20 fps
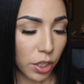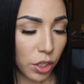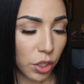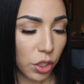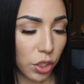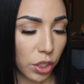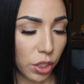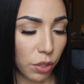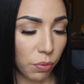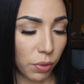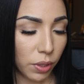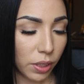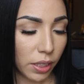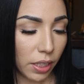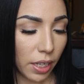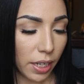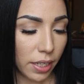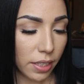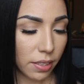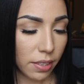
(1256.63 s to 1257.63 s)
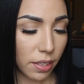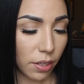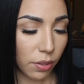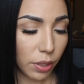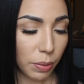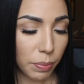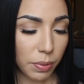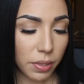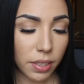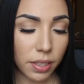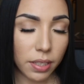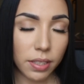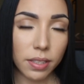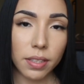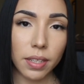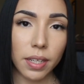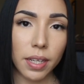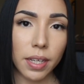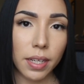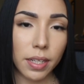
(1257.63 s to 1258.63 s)
She really likes their
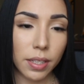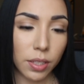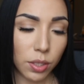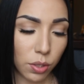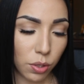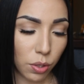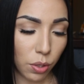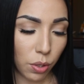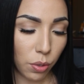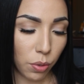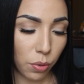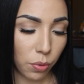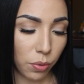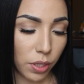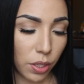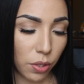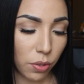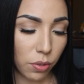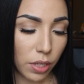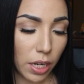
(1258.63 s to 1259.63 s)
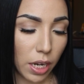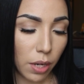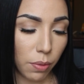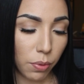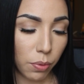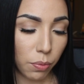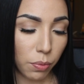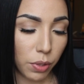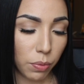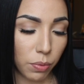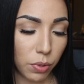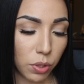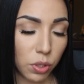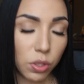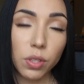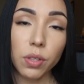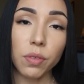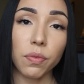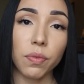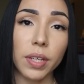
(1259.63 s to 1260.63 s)
lipsticks, and so the other day when we went
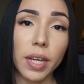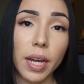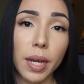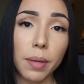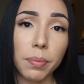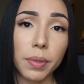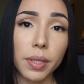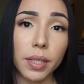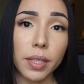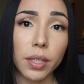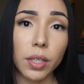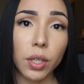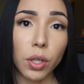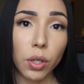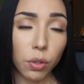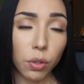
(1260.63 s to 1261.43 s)
to the VIB